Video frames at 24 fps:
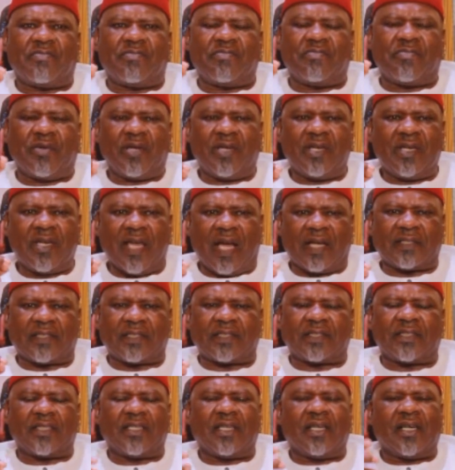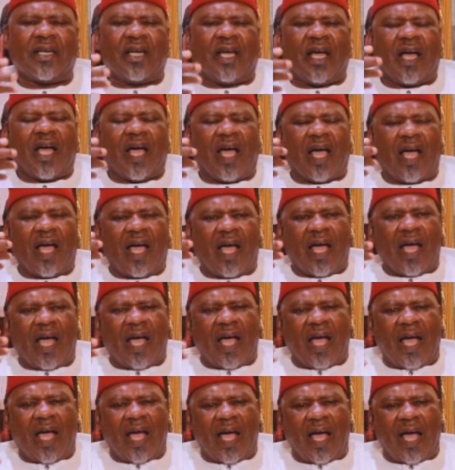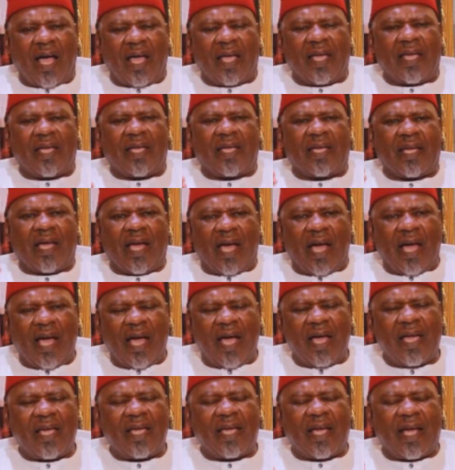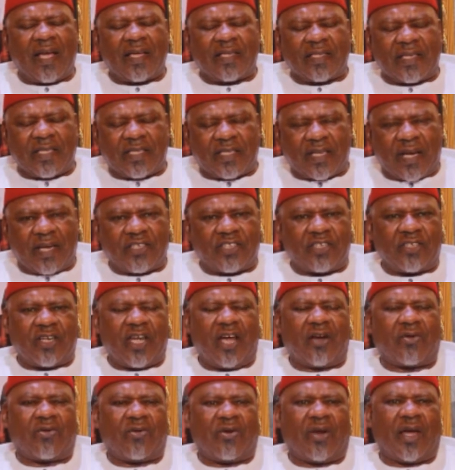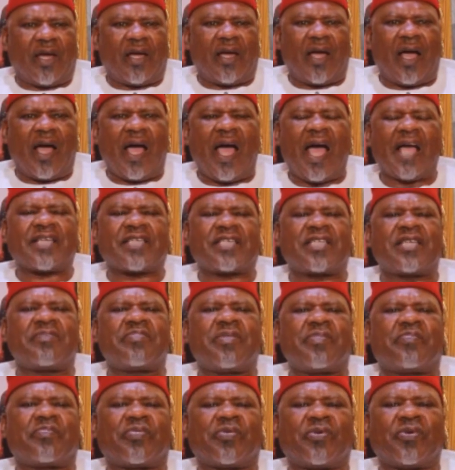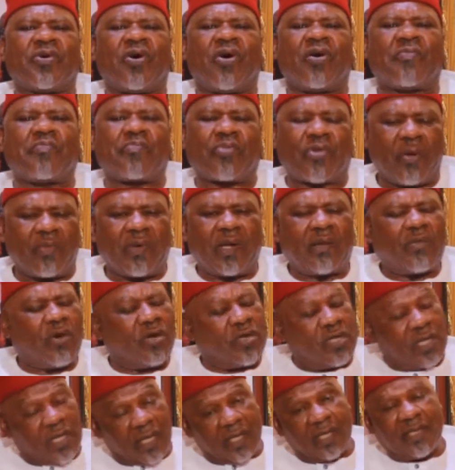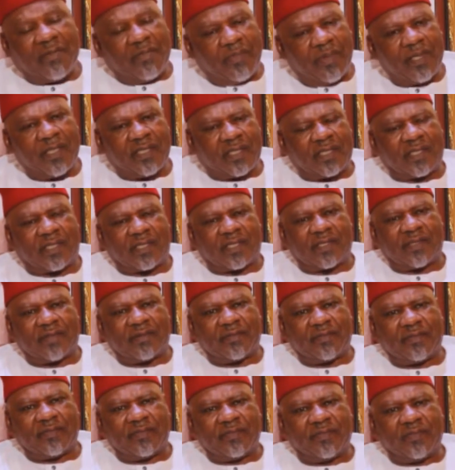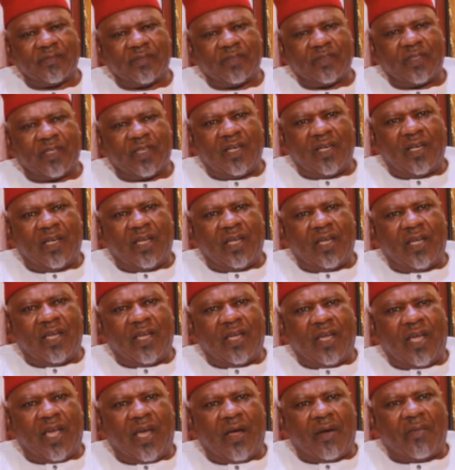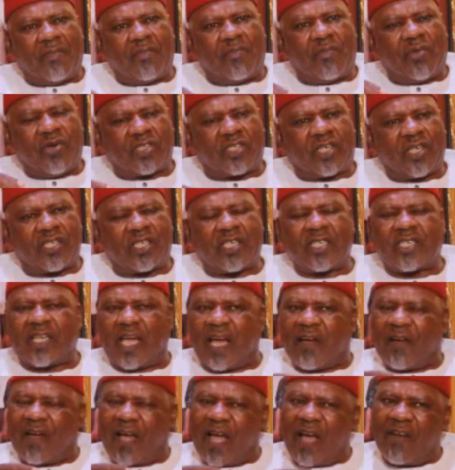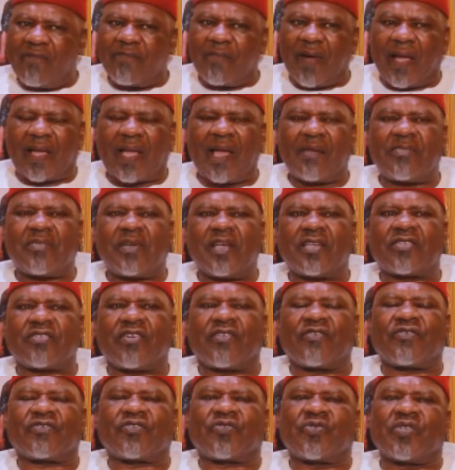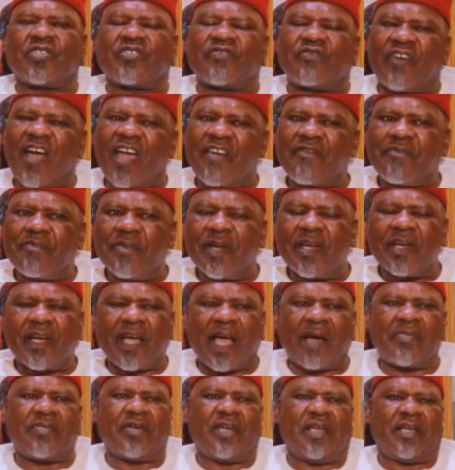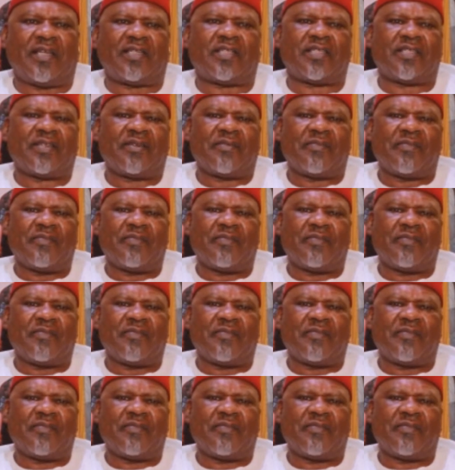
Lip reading: being that I as a traditional ruler, I see people on problem on daily basis. Most cases I have my cabinet of 25 main cabinets,